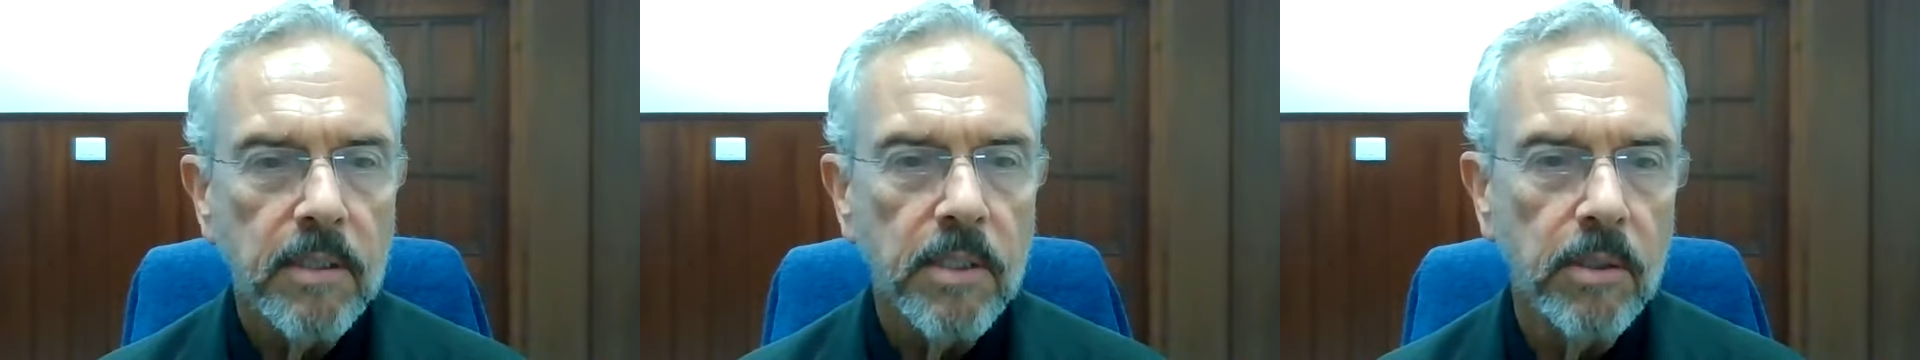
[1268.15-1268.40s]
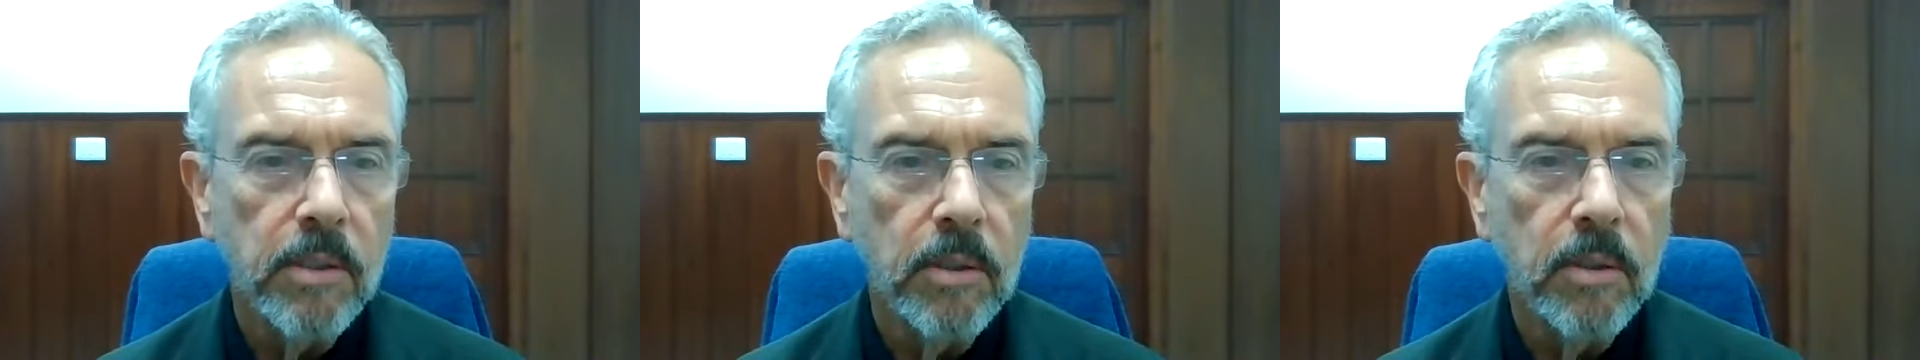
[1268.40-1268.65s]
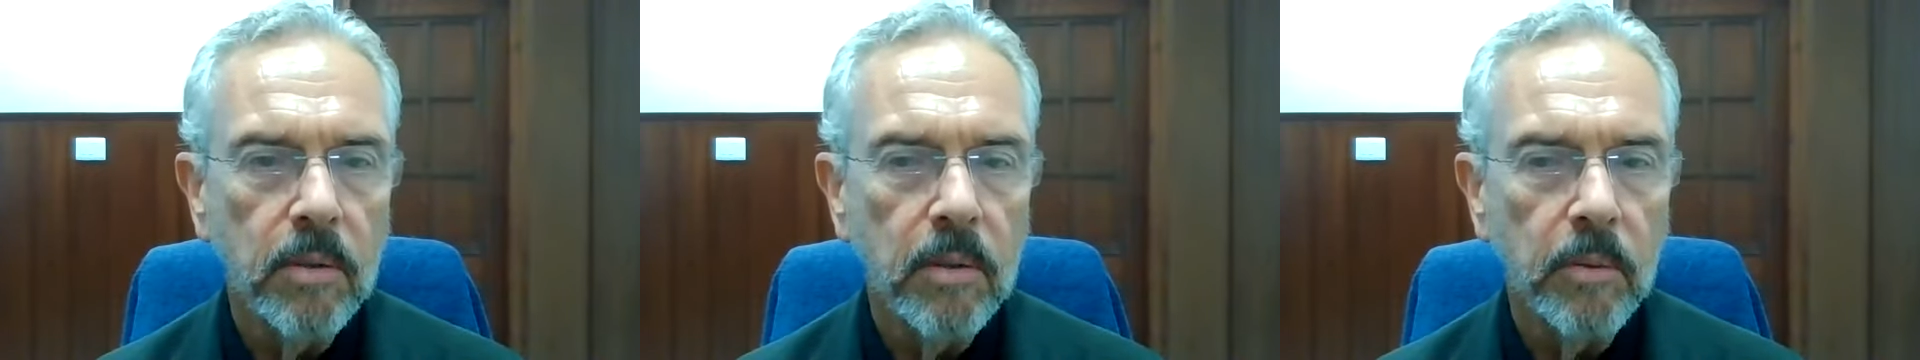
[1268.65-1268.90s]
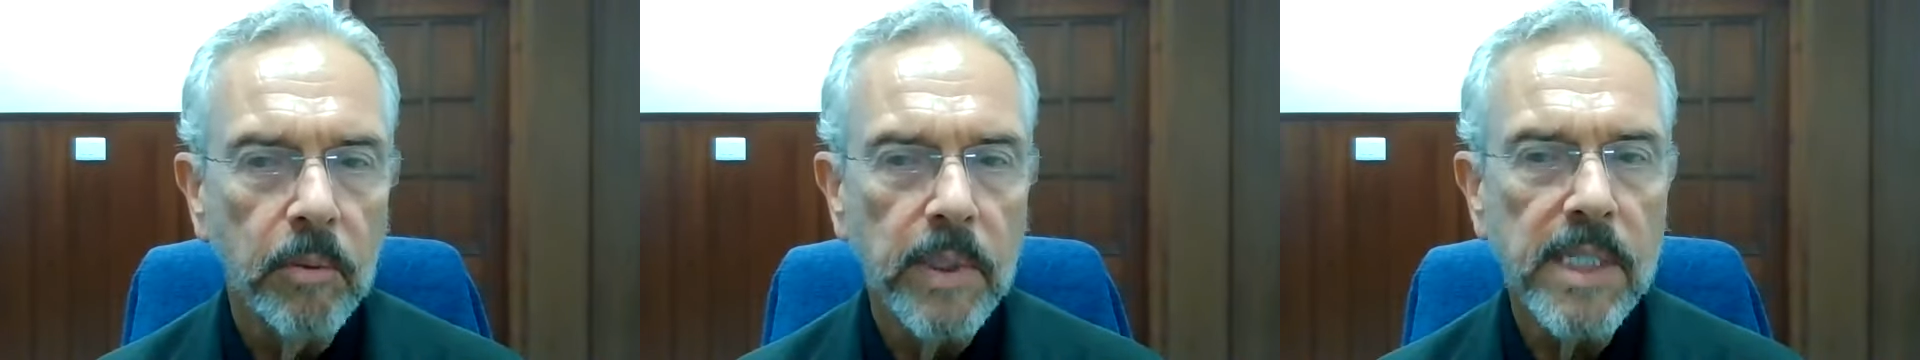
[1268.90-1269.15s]
to
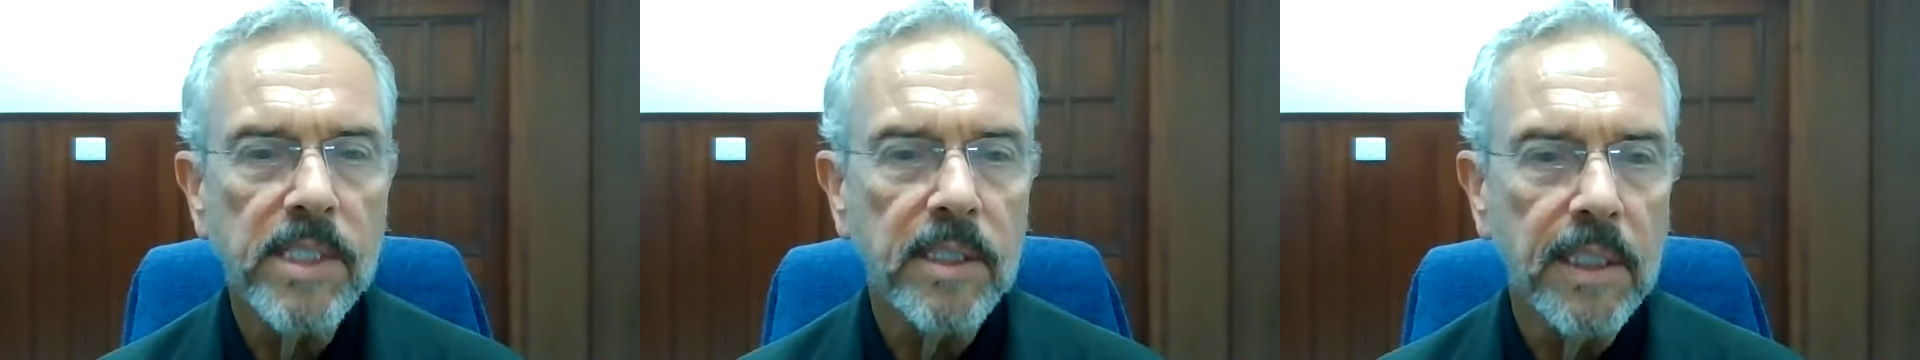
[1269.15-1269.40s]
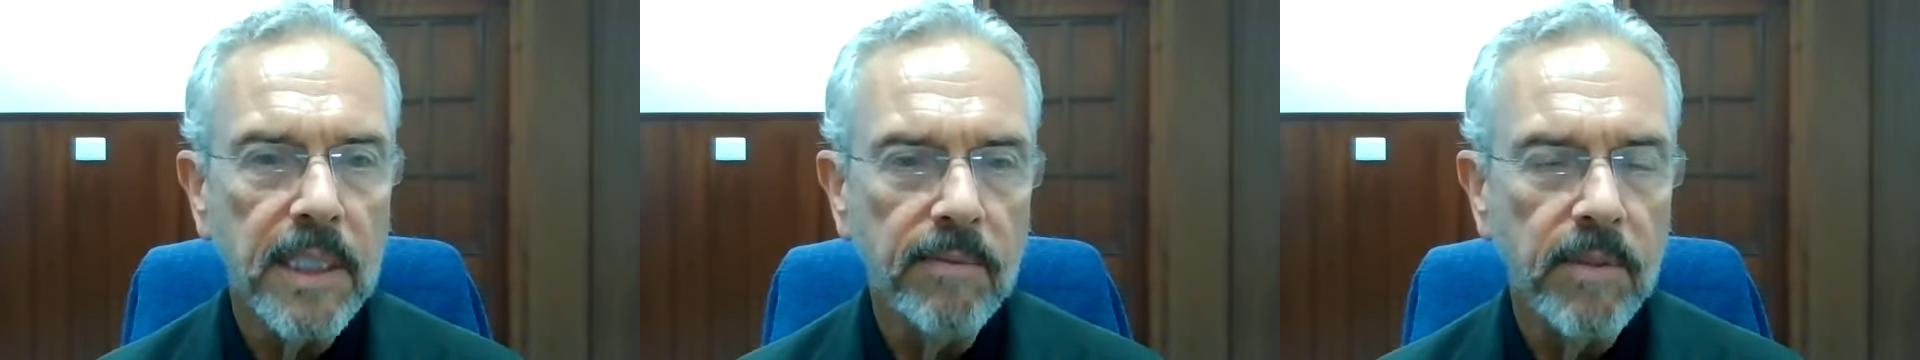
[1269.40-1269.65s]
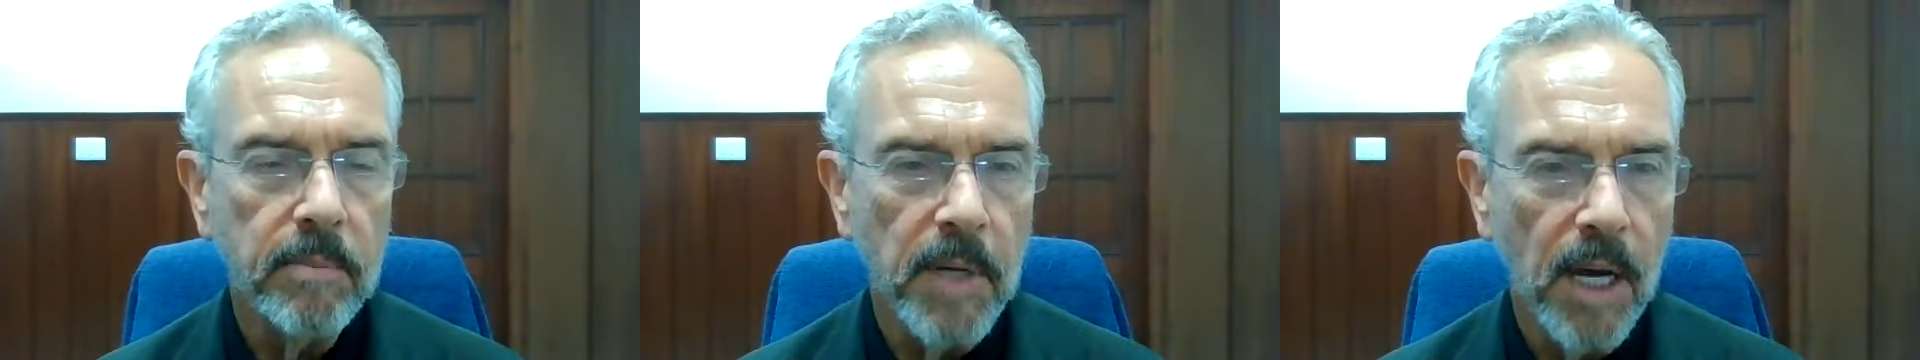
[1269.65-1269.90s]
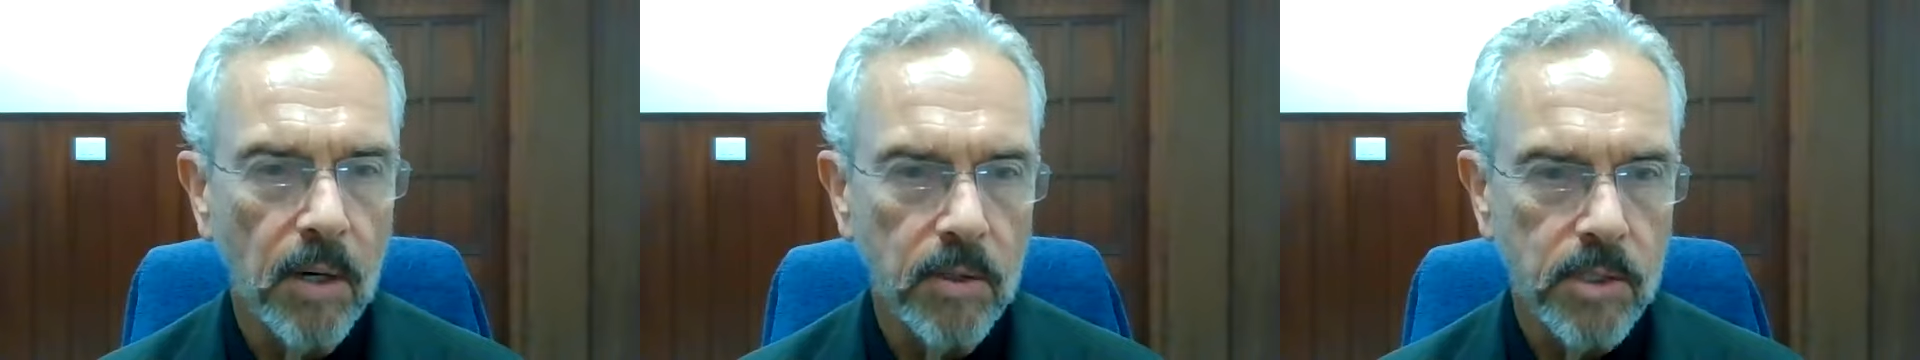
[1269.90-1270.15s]
re-sleeve the
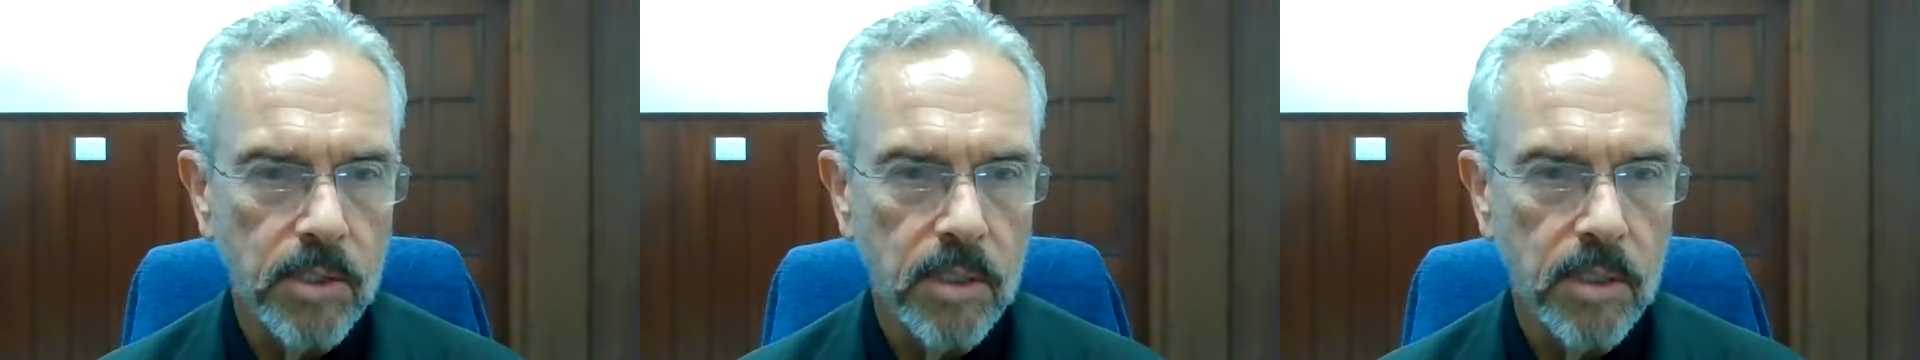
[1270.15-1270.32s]
pouch.